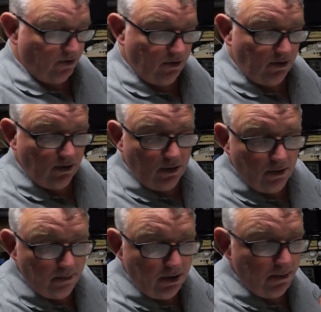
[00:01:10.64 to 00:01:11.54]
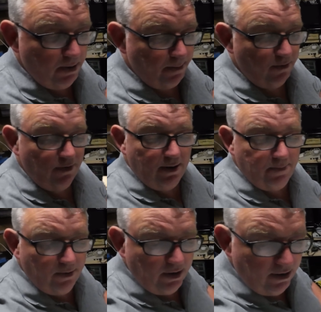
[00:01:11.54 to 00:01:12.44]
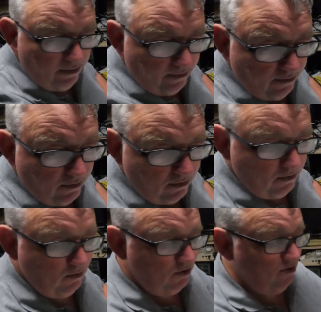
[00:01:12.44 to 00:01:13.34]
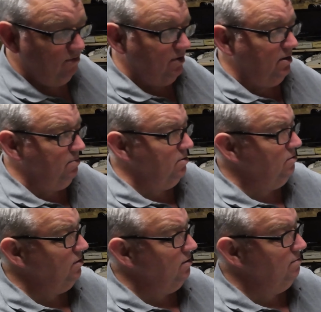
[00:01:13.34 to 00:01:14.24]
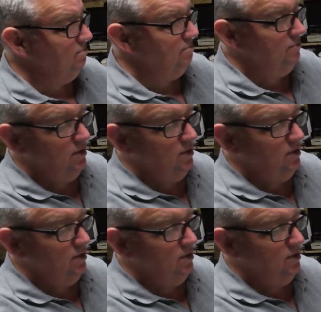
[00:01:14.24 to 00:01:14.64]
fine. Bit of bubble wrap on it. Was it really worth it?